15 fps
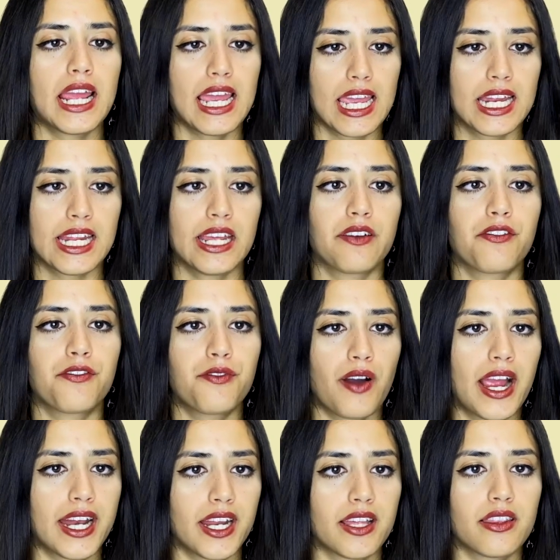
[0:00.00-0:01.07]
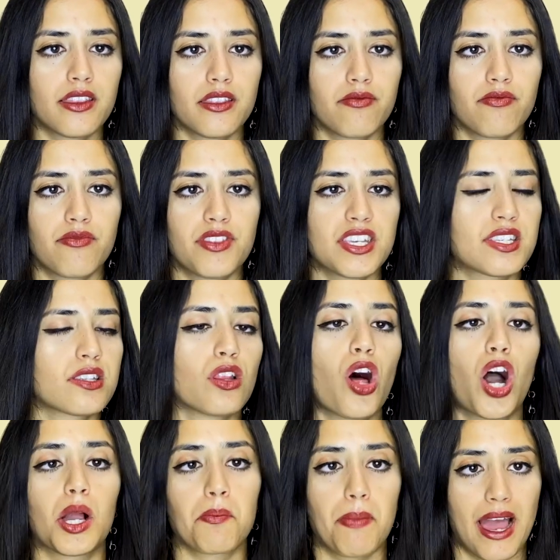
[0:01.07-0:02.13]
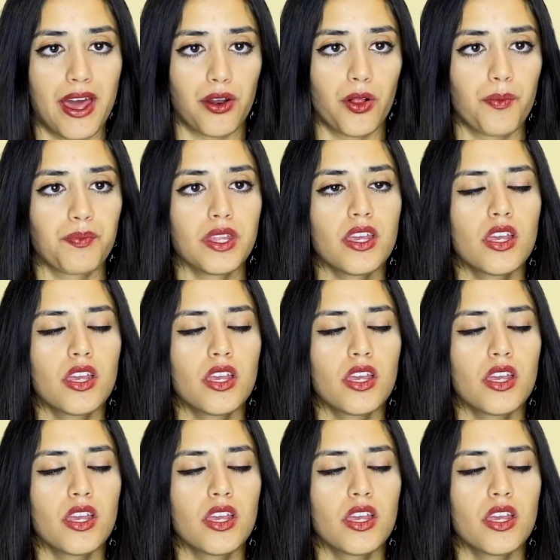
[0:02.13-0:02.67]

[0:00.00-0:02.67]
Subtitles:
aid in fighting this long battle.